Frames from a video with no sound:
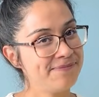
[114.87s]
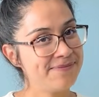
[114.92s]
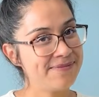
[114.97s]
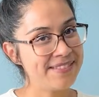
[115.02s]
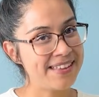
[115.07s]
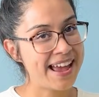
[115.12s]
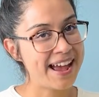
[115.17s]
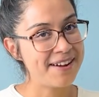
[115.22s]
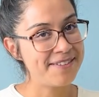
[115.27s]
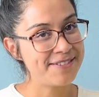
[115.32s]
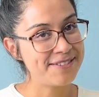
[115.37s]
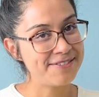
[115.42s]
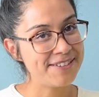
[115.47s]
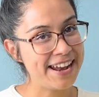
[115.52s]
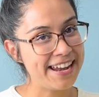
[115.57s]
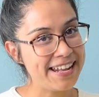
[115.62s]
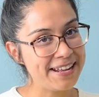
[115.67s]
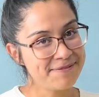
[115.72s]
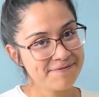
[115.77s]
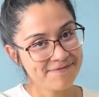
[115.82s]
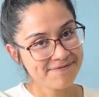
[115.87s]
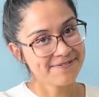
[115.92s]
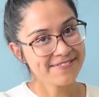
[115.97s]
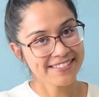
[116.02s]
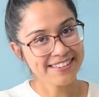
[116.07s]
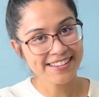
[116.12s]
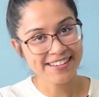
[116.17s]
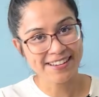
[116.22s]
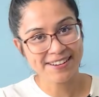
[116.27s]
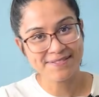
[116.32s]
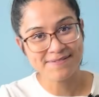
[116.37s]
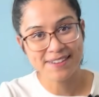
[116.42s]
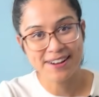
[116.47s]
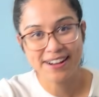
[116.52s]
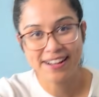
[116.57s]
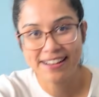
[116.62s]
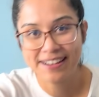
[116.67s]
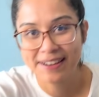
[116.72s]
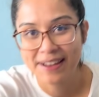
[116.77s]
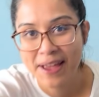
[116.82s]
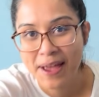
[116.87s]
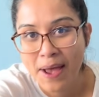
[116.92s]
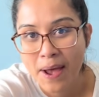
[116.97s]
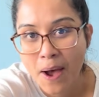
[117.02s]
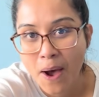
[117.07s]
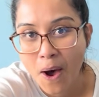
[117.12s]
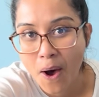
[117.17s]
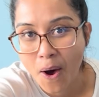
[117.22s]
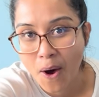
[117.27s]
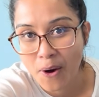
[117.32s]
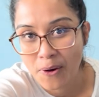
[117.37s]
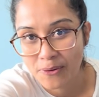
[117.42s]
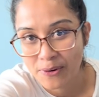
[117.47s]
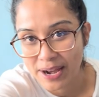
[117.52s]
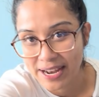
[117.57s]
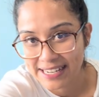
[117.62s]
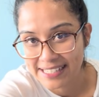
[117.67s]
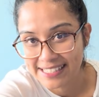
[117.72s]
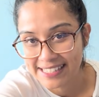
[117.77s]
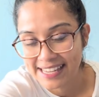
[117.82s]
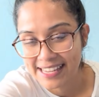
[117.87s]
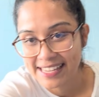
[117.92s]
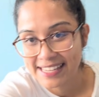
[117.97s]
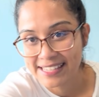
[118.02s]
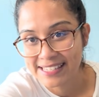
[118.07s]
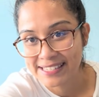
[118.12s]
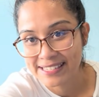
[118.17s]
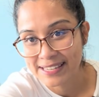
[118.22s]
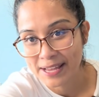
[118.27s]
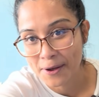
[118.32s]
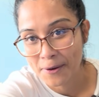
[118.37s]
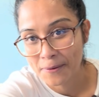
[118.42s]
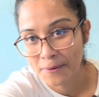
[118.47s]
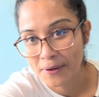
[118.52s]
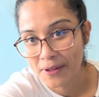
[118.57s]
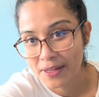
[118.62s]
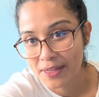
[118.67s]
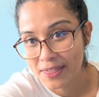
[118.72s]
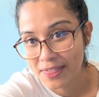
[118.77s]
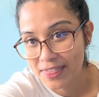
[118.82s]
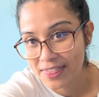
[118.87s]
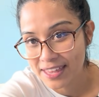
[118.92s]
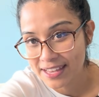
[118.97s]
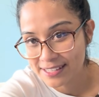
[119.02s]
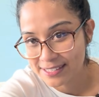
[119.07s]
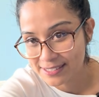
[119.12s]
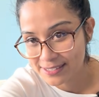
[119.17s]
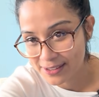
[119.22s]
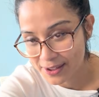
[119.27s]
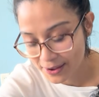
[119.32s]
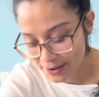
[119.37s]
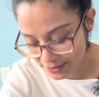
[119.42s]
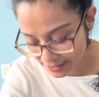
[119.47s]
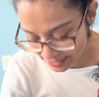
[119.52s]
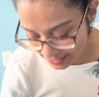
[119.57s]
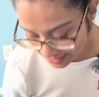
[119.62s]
Now we're ready. Come on. All right. So this song